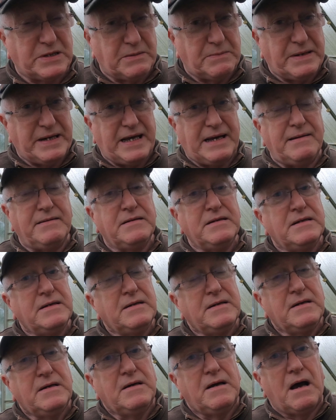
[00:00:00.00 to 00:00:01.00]
a minute.
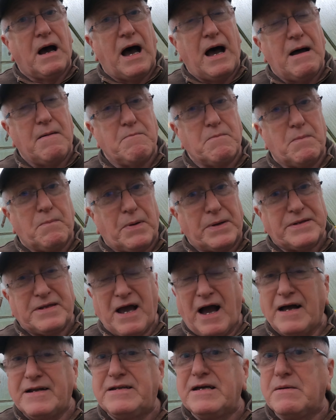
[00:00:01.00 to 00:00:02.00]
But
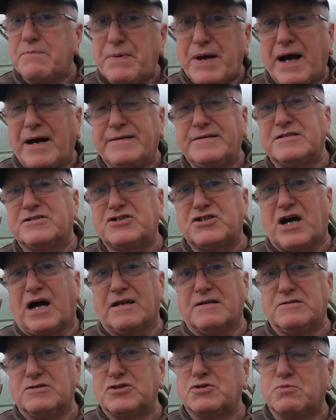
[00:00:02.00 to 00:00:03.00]
the idea behind this
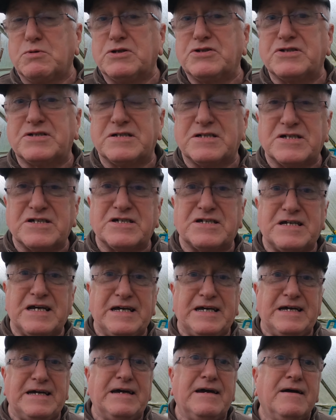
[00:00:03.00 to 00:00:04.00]
challenge was to
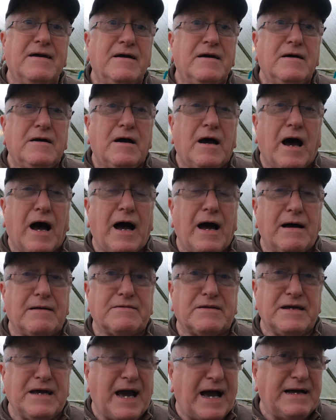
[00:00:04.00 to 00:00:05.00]
see
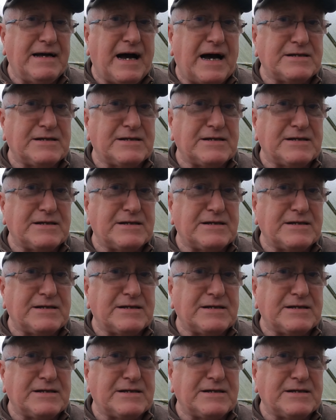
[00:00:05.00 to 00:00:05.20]
the